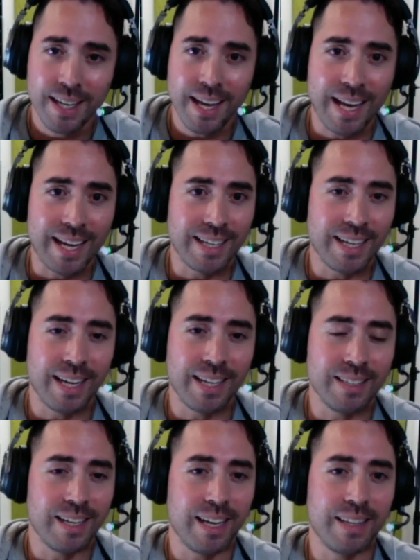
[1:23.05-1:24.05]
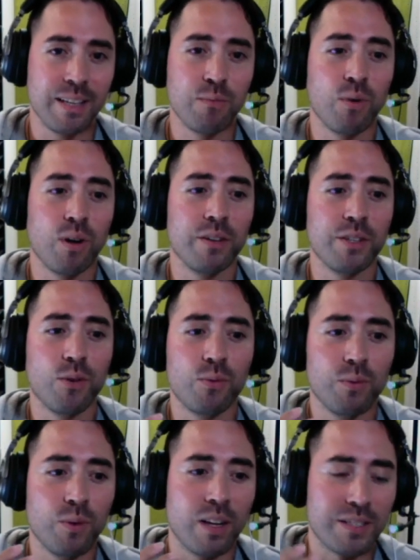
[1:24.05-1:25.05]
and and and then, you know,
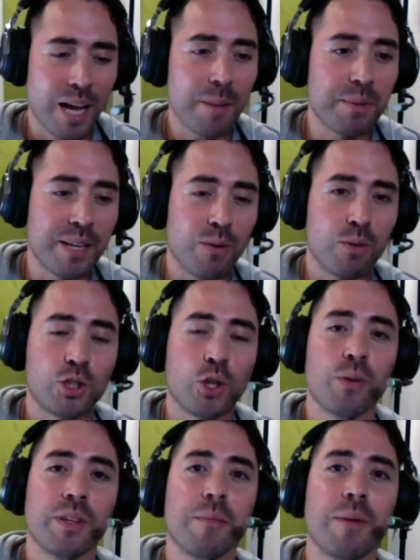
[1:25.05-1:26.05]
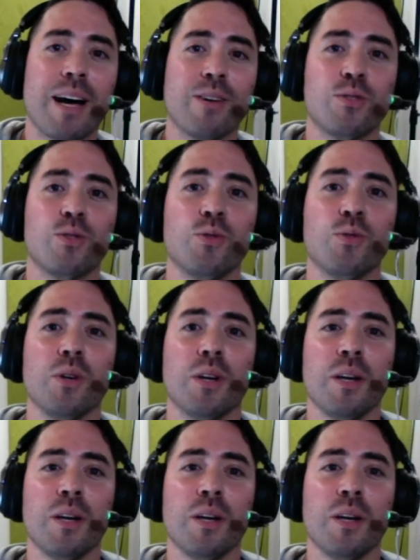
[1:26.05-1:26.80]
on top of that, we're showing them how to